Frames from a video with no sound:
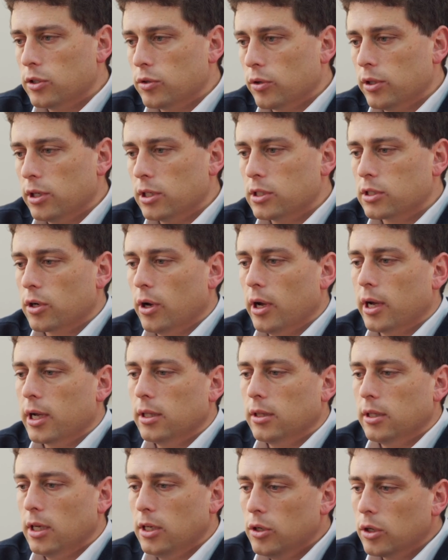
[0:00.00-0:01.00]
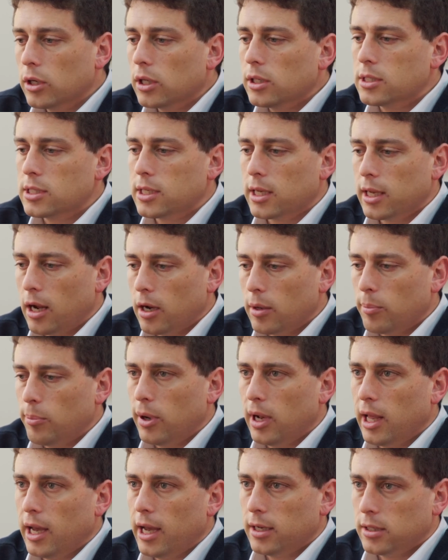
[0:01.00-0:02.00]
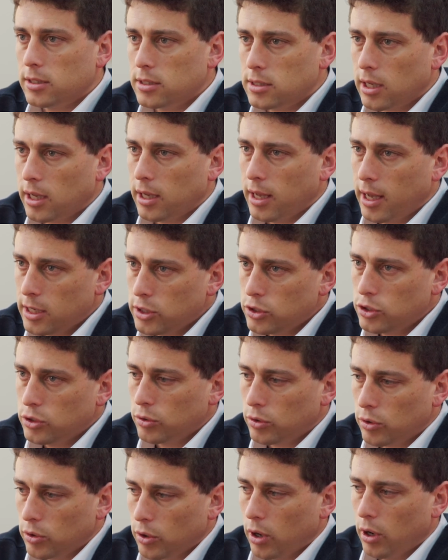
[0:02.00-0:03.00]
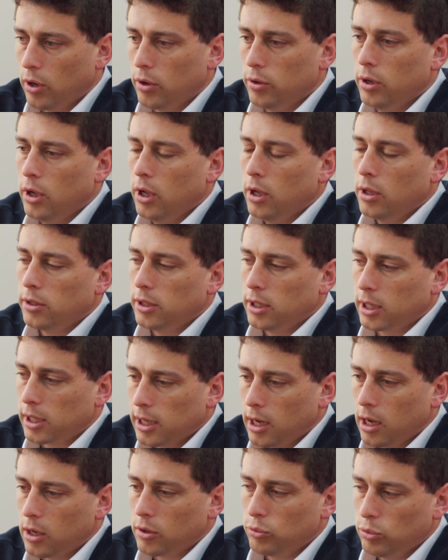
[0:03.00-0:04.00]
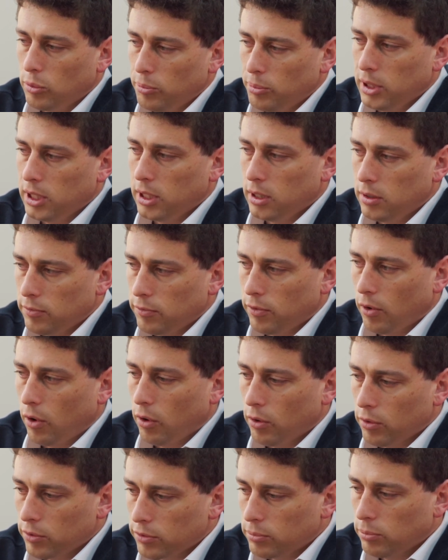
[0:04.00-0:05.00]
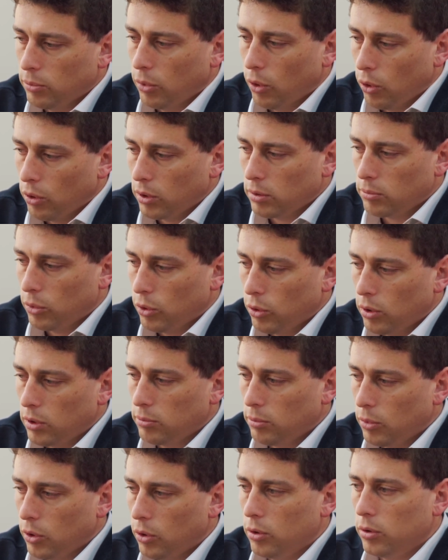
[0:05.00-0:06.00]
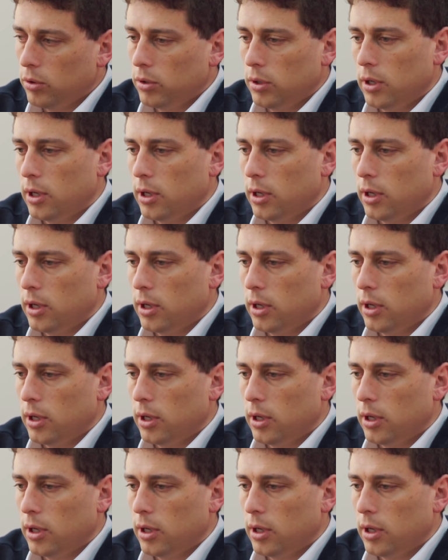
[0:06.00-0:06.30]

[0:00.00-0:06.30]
your things going, and then you can set out a plan and say, as you grow, the accountant will be involved more and more and more